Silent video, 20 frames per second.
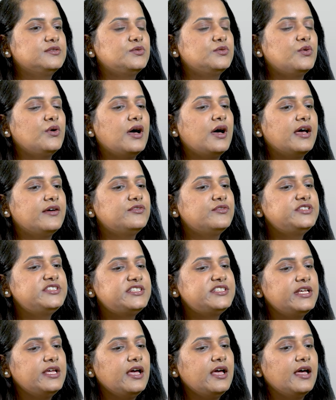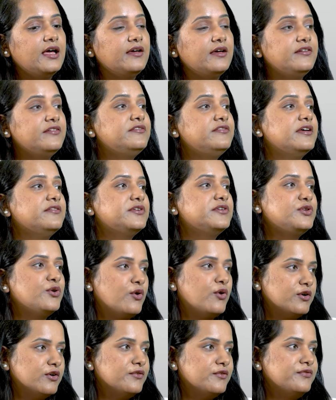So I would say I have never
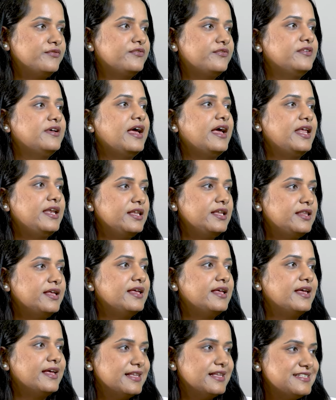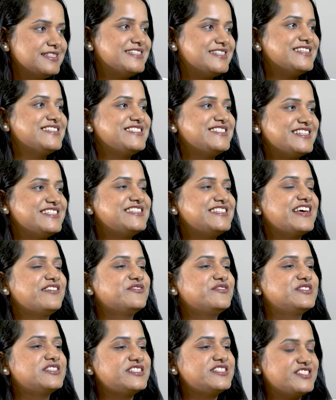thought of anything else since I
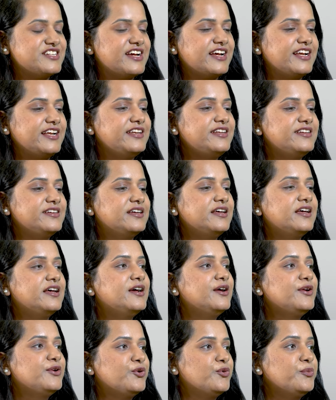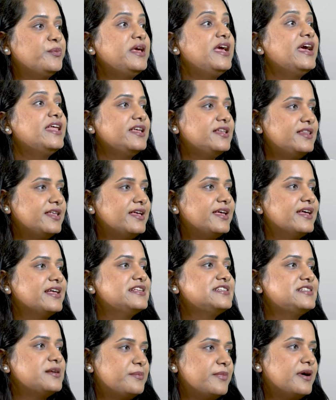was a child to be anything
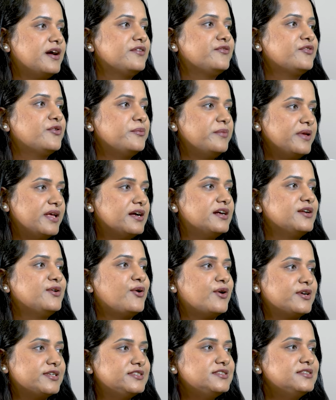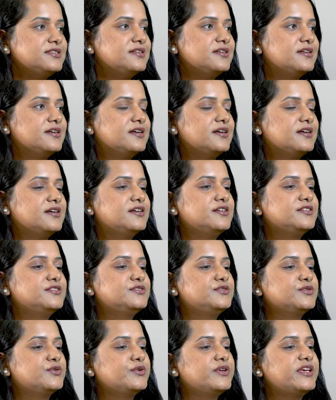else apart from being a doctor.
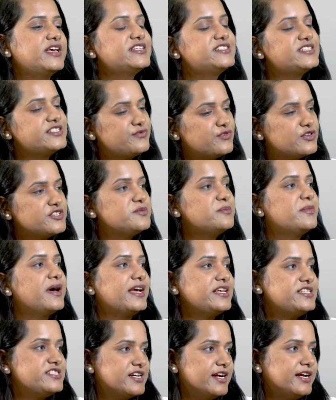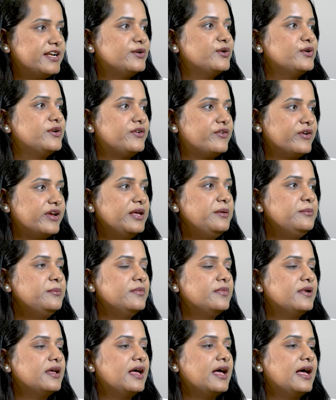So yes, it was my childhood
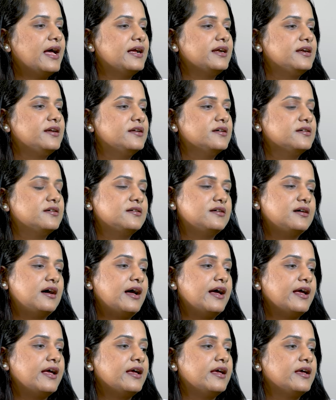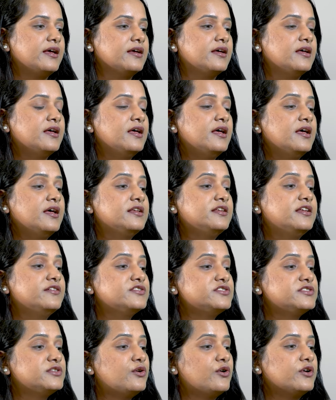dream, and there
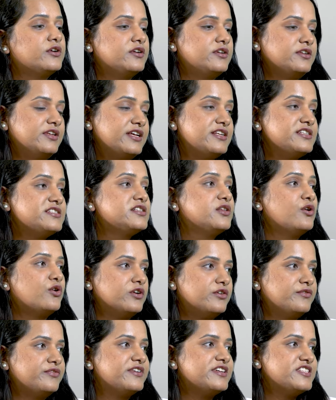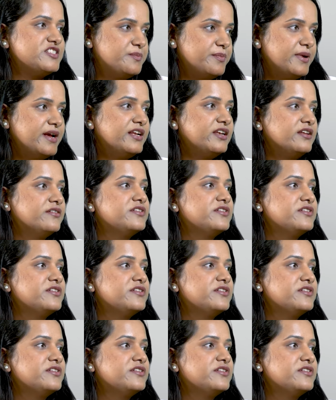is a lot of respect